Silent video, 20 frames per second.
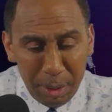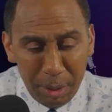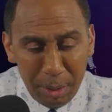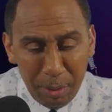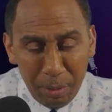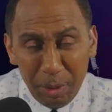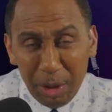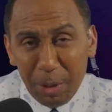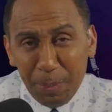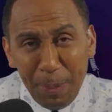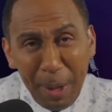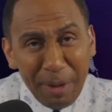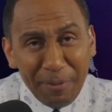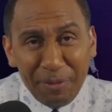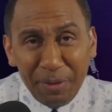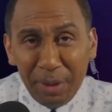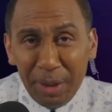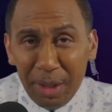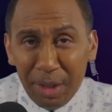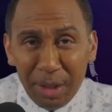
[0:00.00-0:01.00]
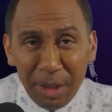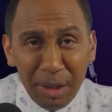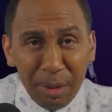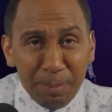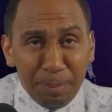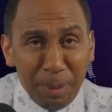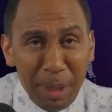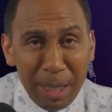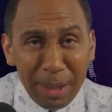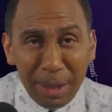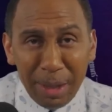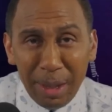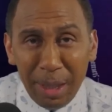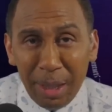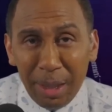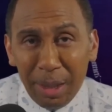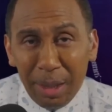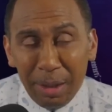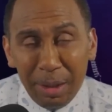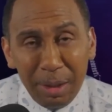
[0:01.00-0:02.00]
Respectfully to the
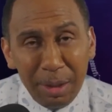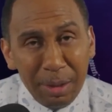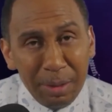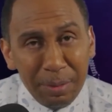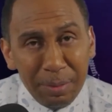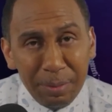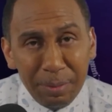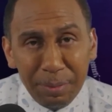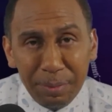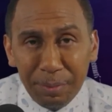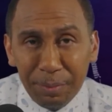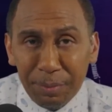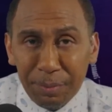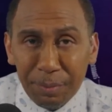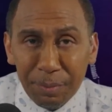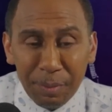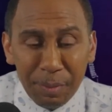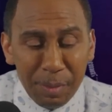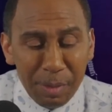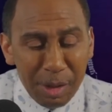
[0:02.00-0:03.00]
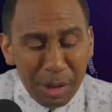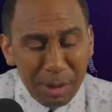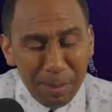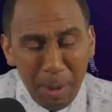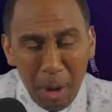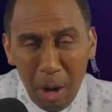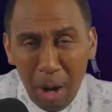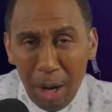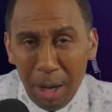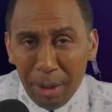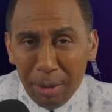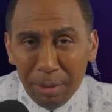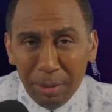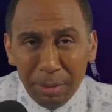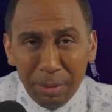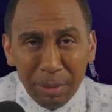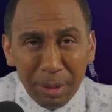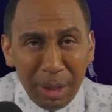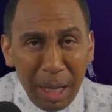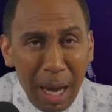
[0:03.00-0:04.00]
president, smart,
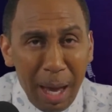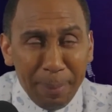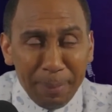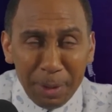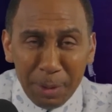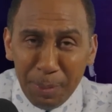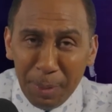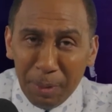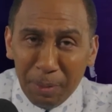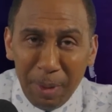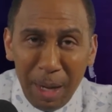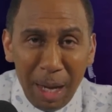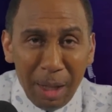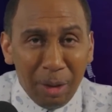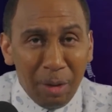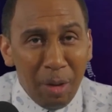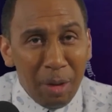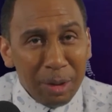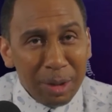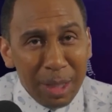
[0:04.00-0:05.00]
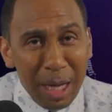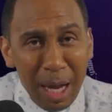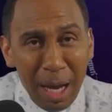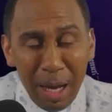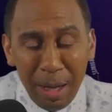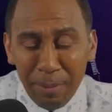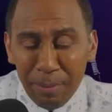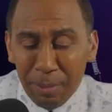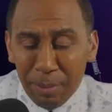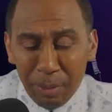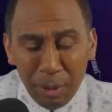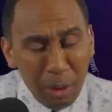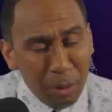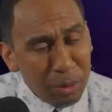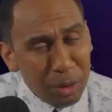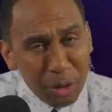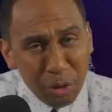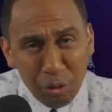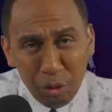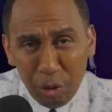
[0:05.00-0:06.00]
accomplished, been around a long time, no
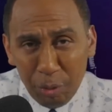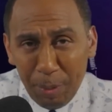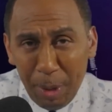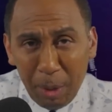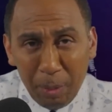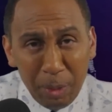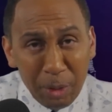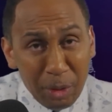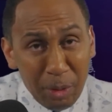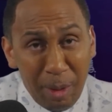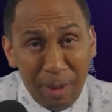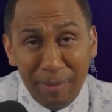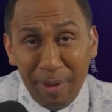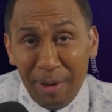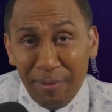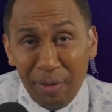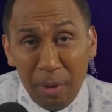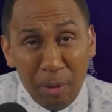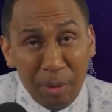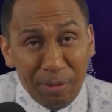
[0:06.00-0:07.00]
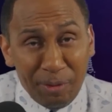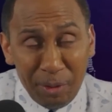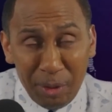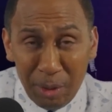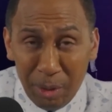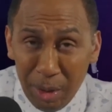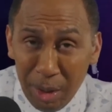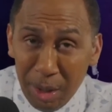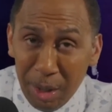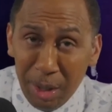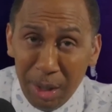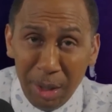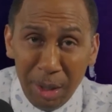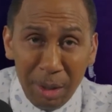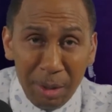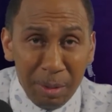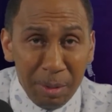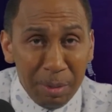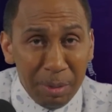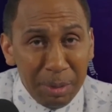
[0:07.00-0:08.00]
disrespect whatsoever, I voted for
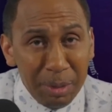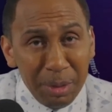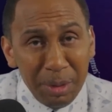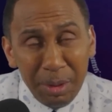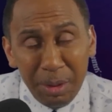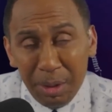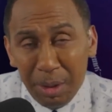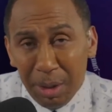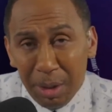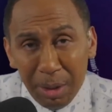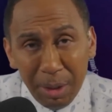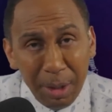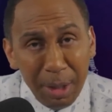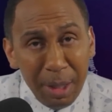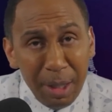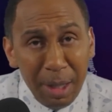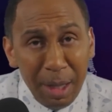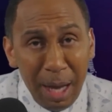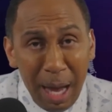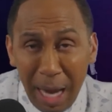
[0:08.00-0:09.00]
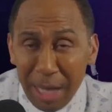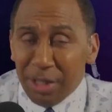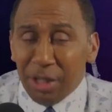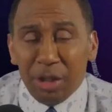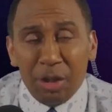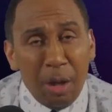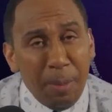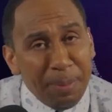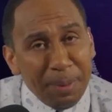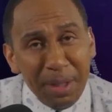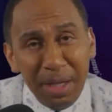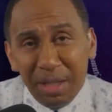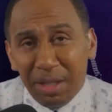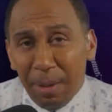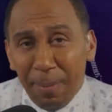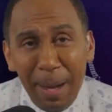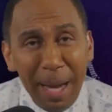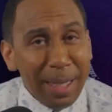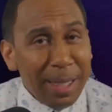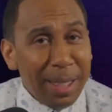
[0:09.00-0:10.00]
you. I just don't believe
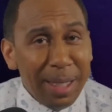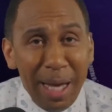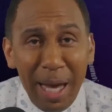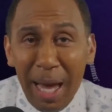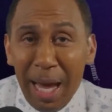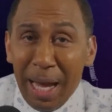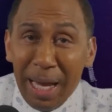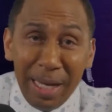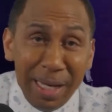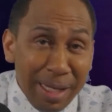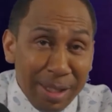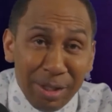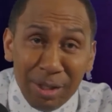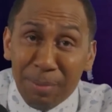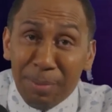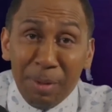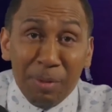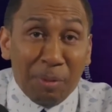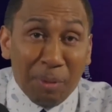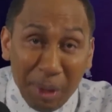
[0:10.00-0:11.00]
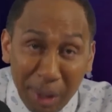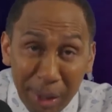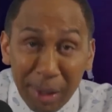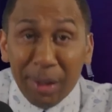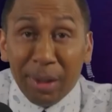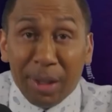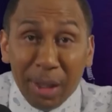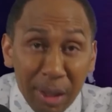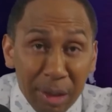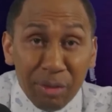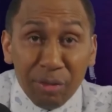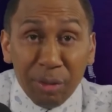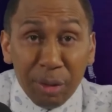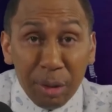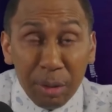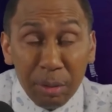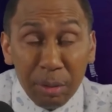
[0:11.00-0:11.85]
somebody in their 80s should be running the country.